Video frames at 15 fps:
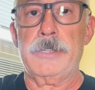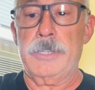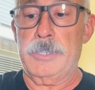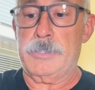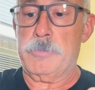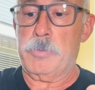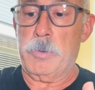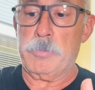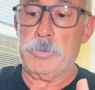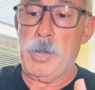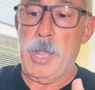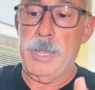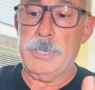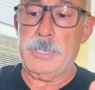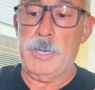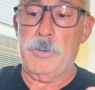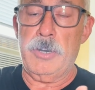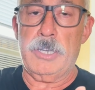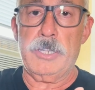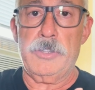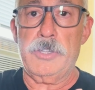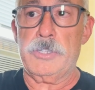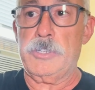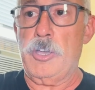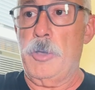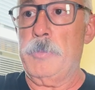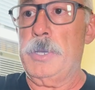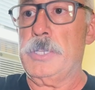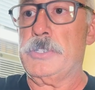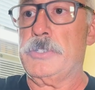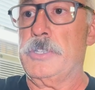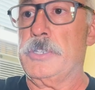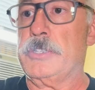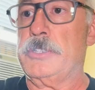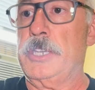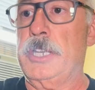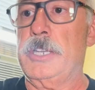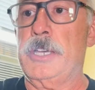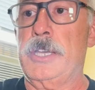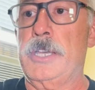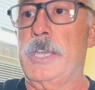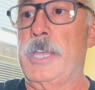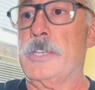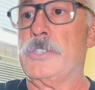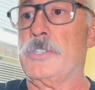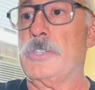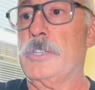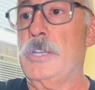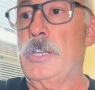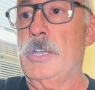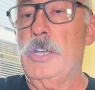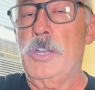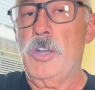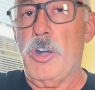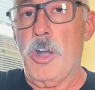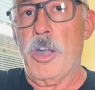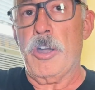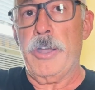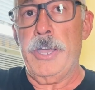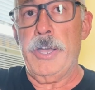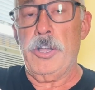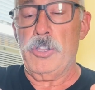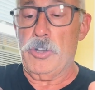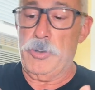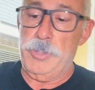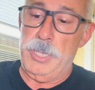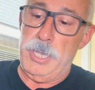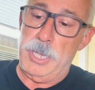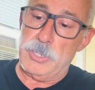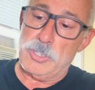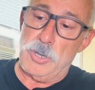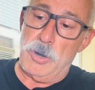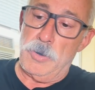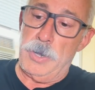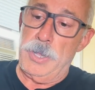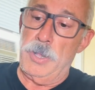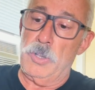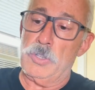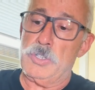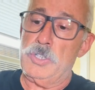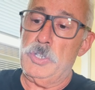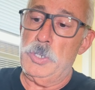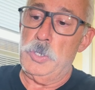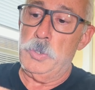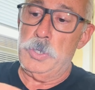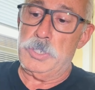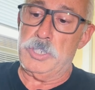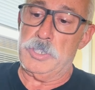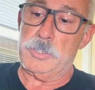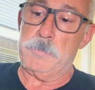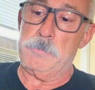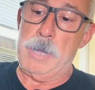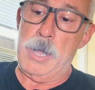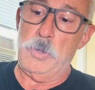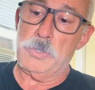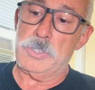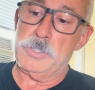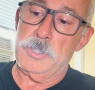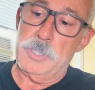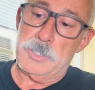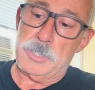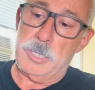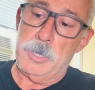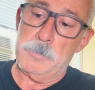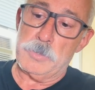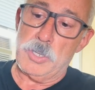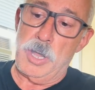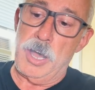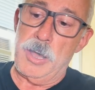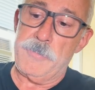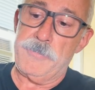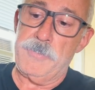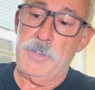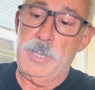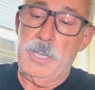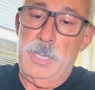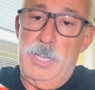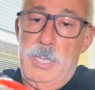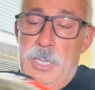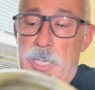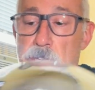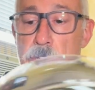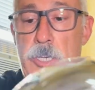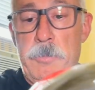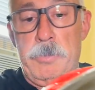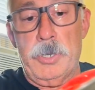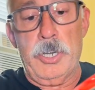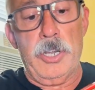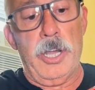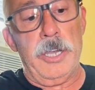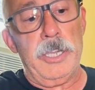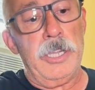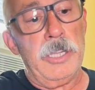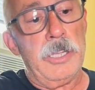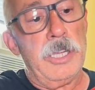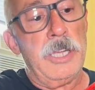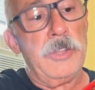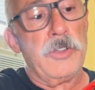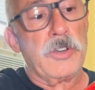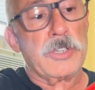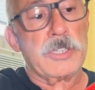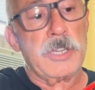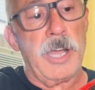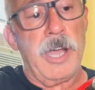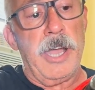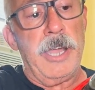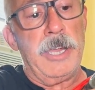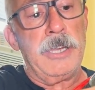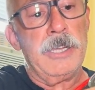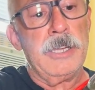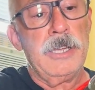It's proprietary to this helmet. It's the Sena SRL or the SRL2. It just mounts. This comes off, and you can put it on e- either side.